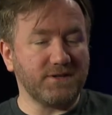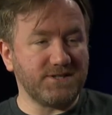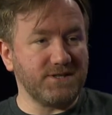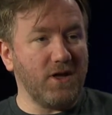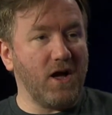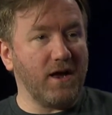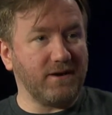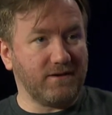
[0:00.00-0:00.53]
It's
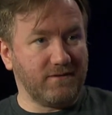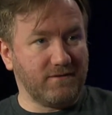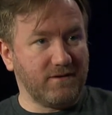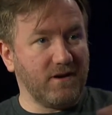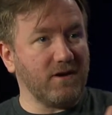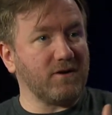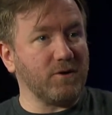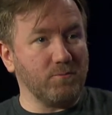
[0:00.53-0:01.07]
not
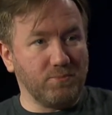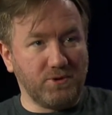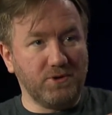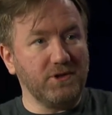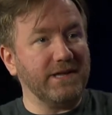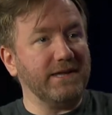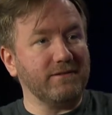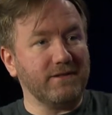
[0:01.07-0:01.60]

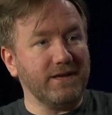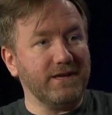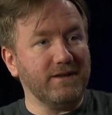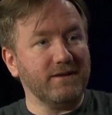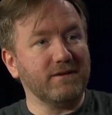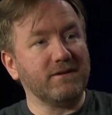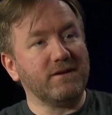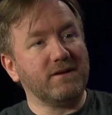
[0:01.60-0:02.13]

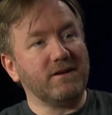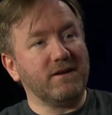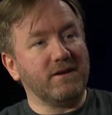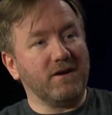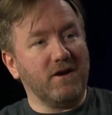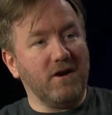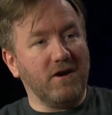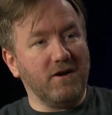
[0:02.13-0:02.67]
completely
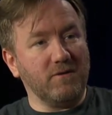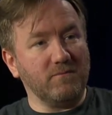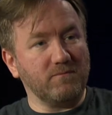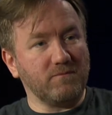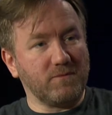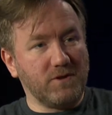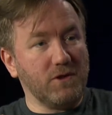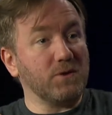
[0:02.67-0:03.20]
um,
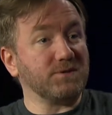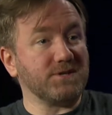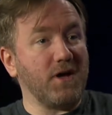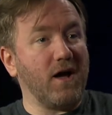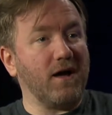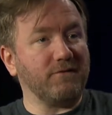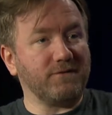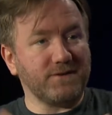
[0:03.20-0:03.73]
closed off.